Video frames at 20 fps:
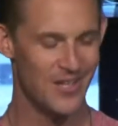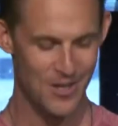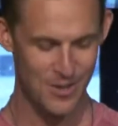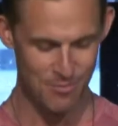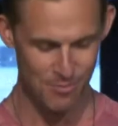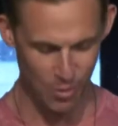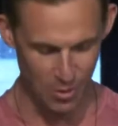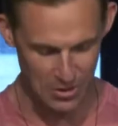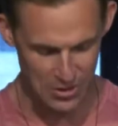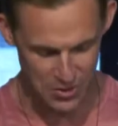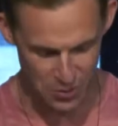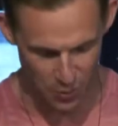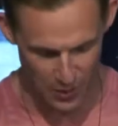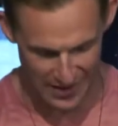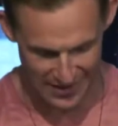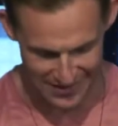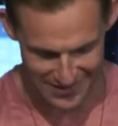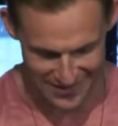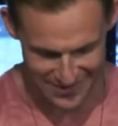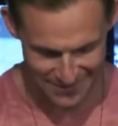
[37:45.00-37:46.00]
more
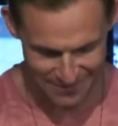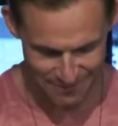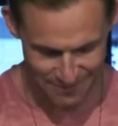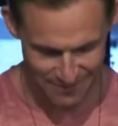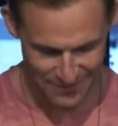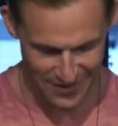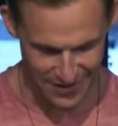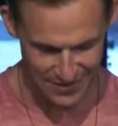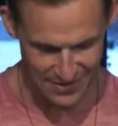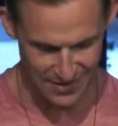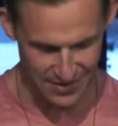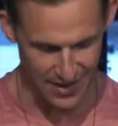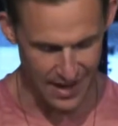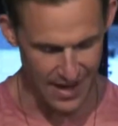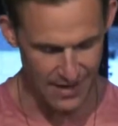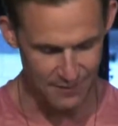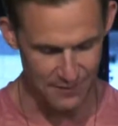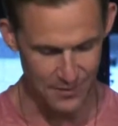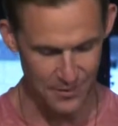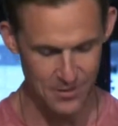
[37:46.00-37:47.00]
sweet and
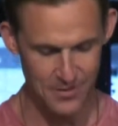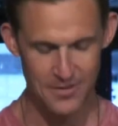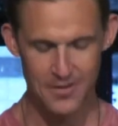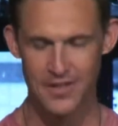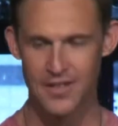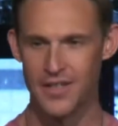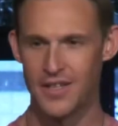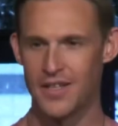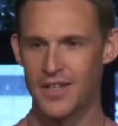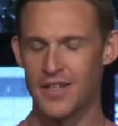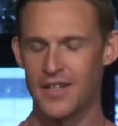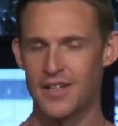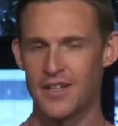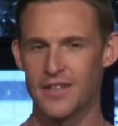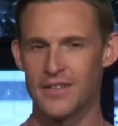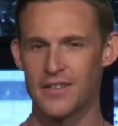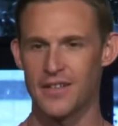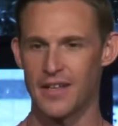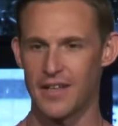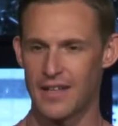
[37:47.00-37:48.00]
delightful
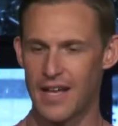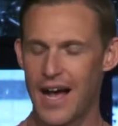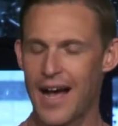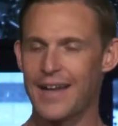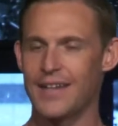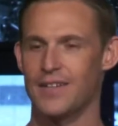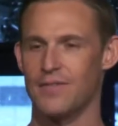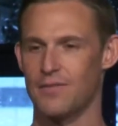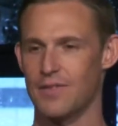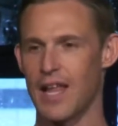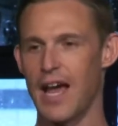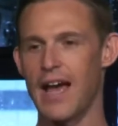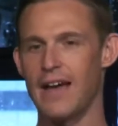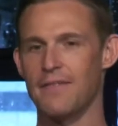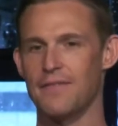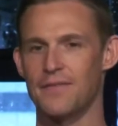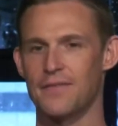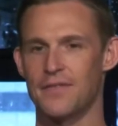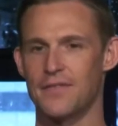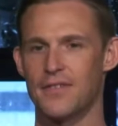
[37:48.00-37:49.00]
than the kind of life
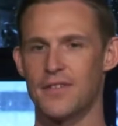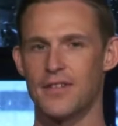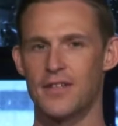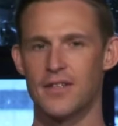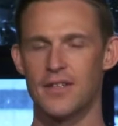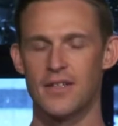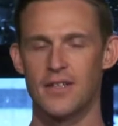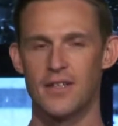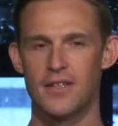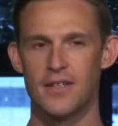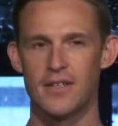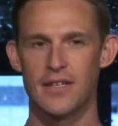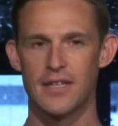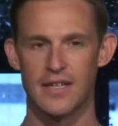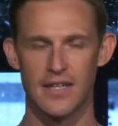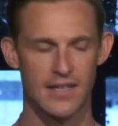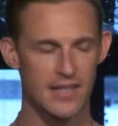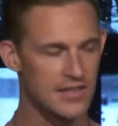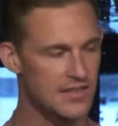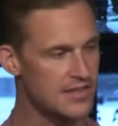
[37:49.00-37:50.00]
in
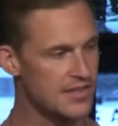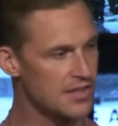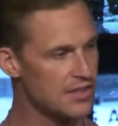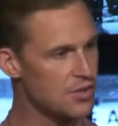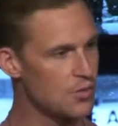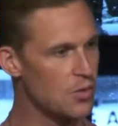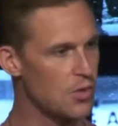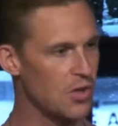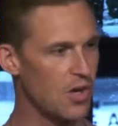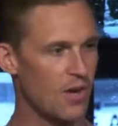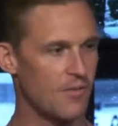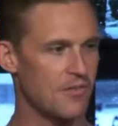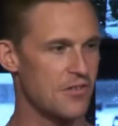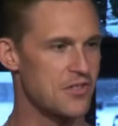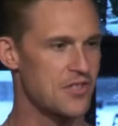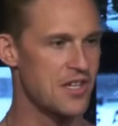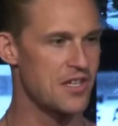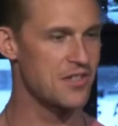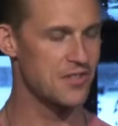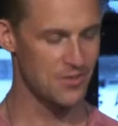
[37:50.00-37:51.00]
a continual
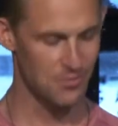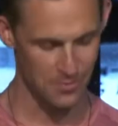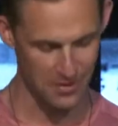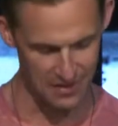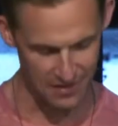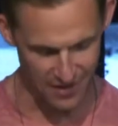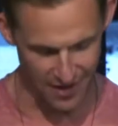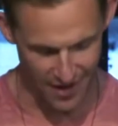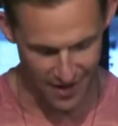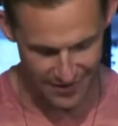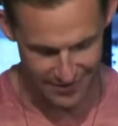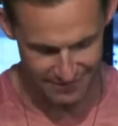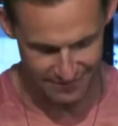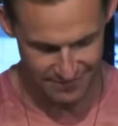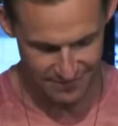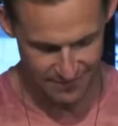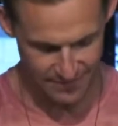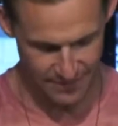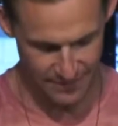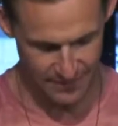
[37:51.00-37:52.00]
conversation with God.
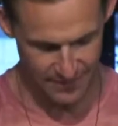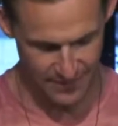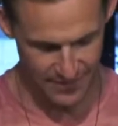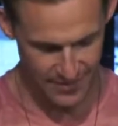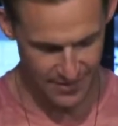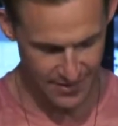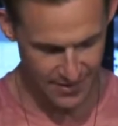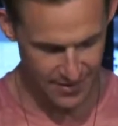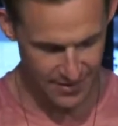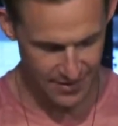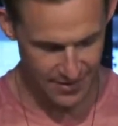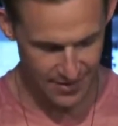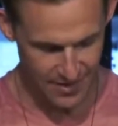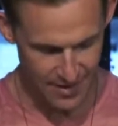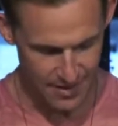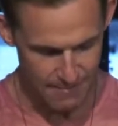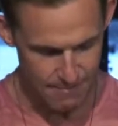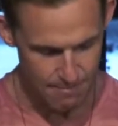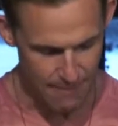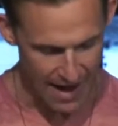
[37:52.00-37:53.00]

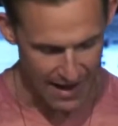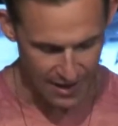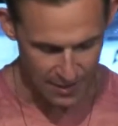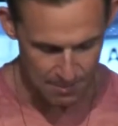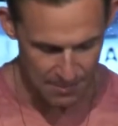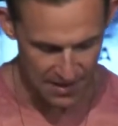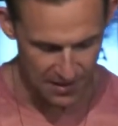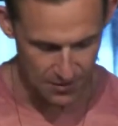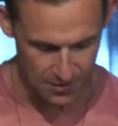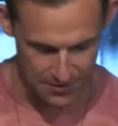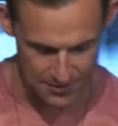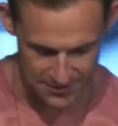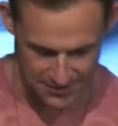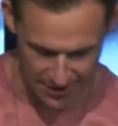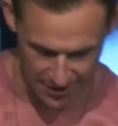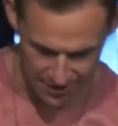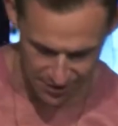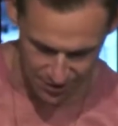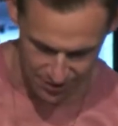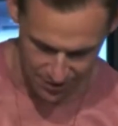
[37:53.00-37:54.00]
Mike Bickle
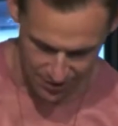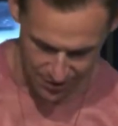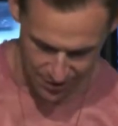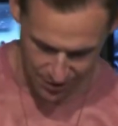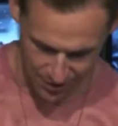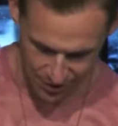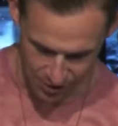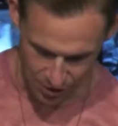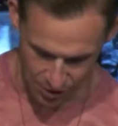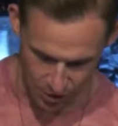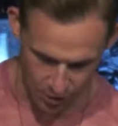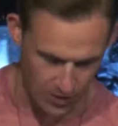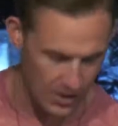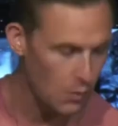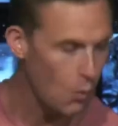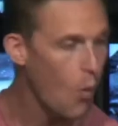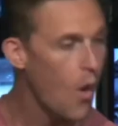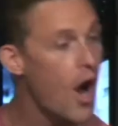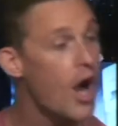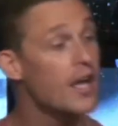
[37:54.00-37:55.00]
said, you can only
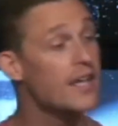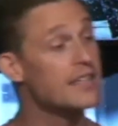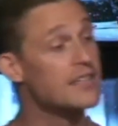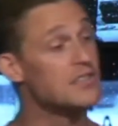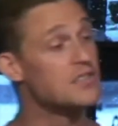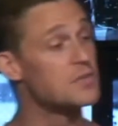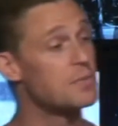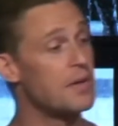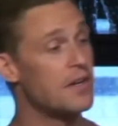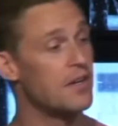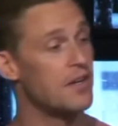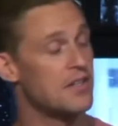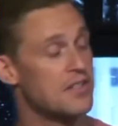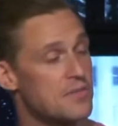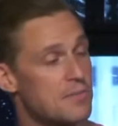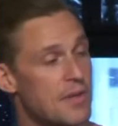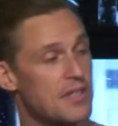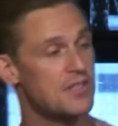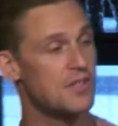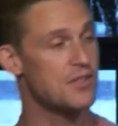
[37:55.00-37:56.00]
walk in the Spirit as
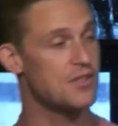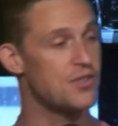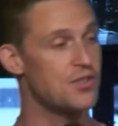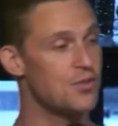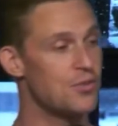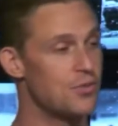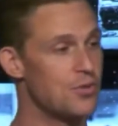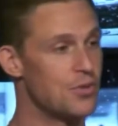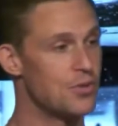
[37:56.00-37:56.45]
much as you